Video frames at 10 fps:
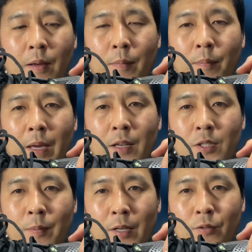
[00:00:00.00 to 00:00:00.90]
making
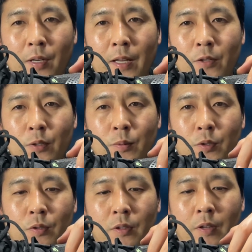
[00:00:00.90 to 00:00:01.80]
some extra lace loops
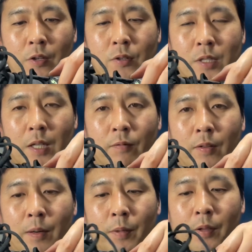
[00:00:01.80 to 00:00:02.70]
to lock yourself
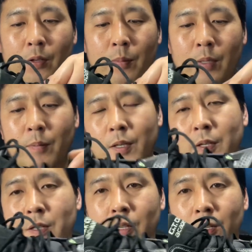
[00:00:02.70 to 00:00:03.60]
up a little bit,
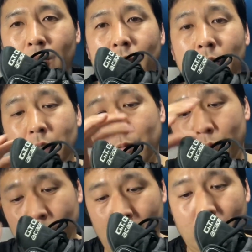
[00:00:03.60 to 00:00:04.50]
because this is a pretty